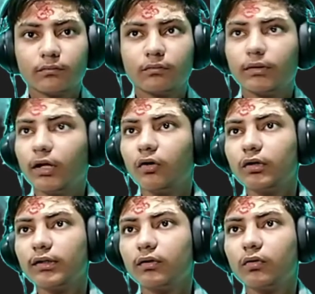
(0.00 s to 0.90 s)
Now run
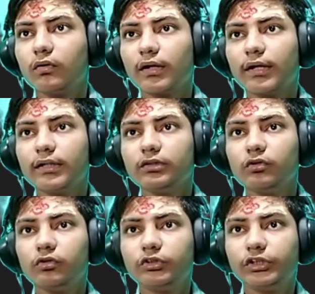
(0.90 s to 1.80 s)
the code again to
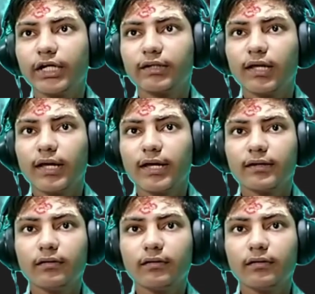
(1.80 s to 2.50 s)
check the error.